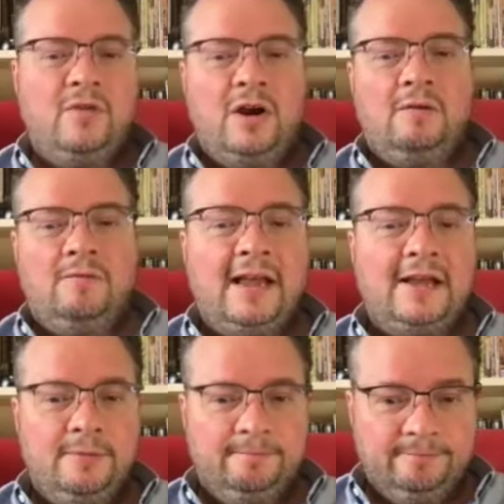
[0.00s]
Fair enough.
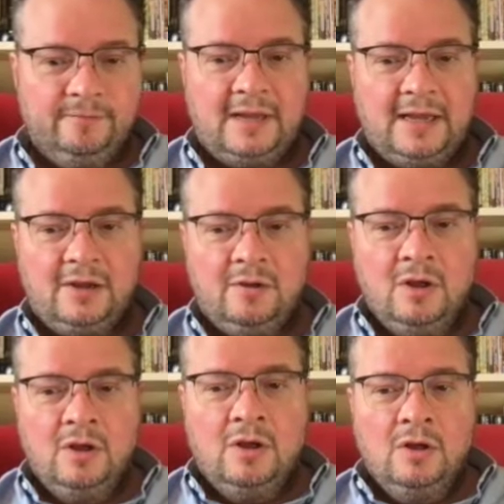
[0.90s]
Thank you.
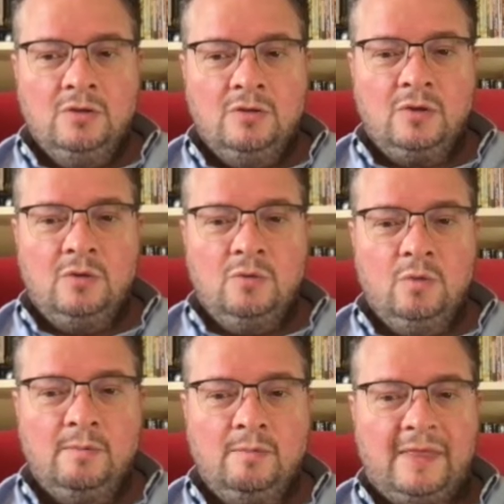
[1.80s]

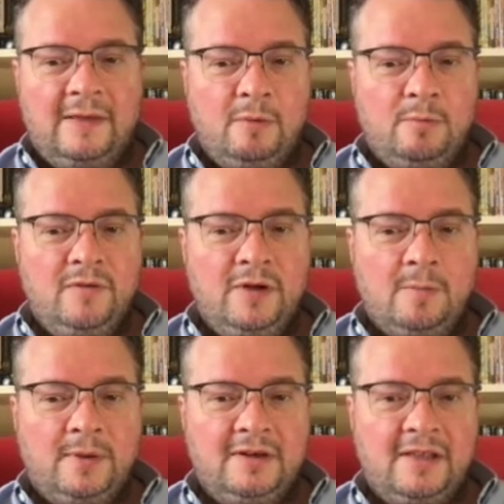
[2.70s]
So I think we're moving
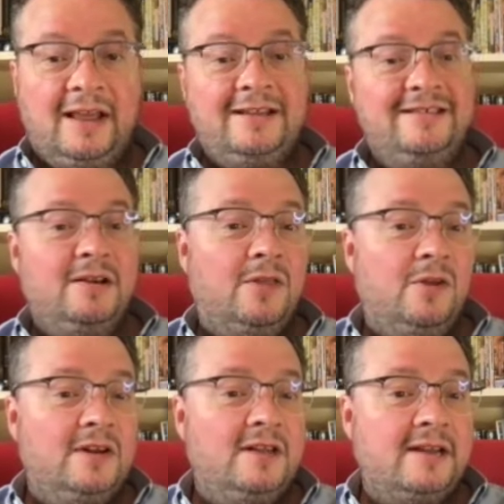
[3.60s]
up into the
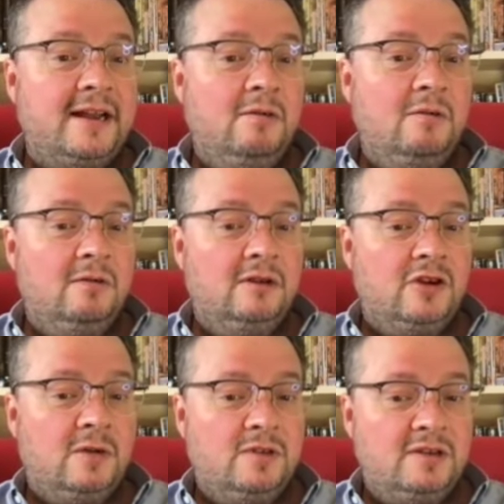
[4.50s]
1930s now in
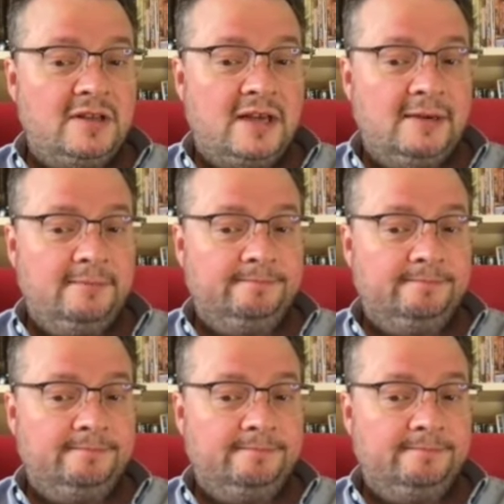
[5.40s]
terms of design.